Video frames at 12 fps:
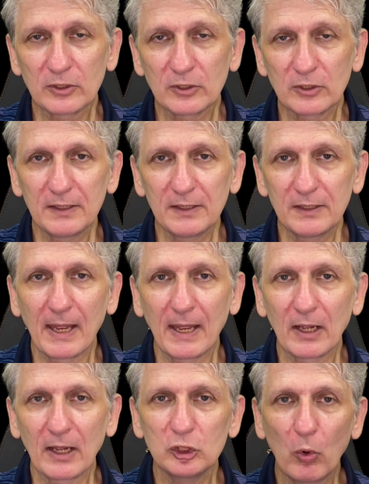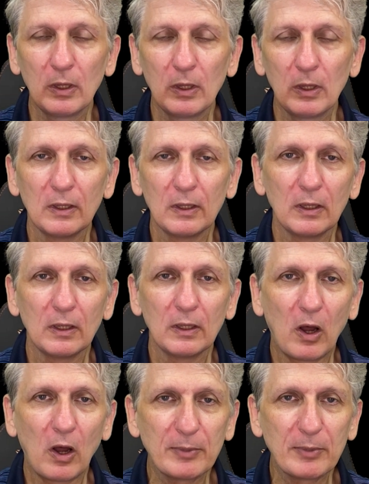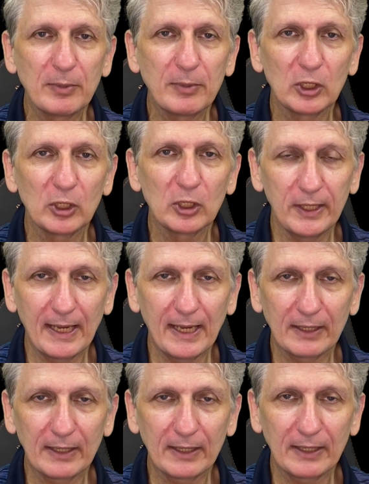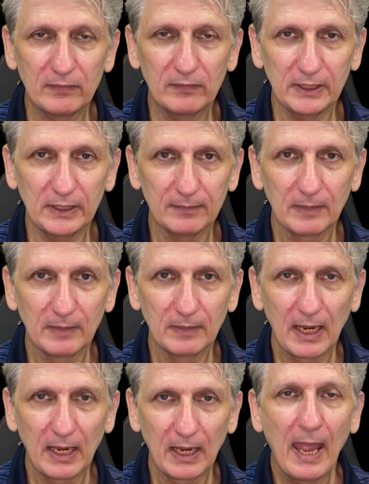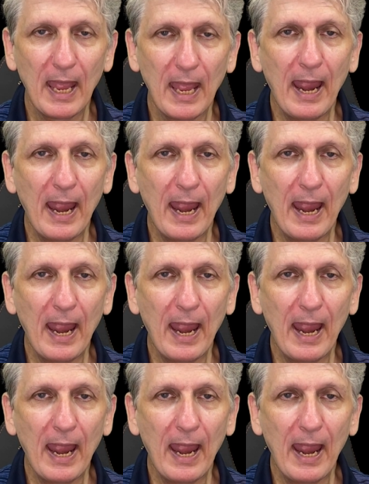So, the idea of this is to think about your hybrid learning activity.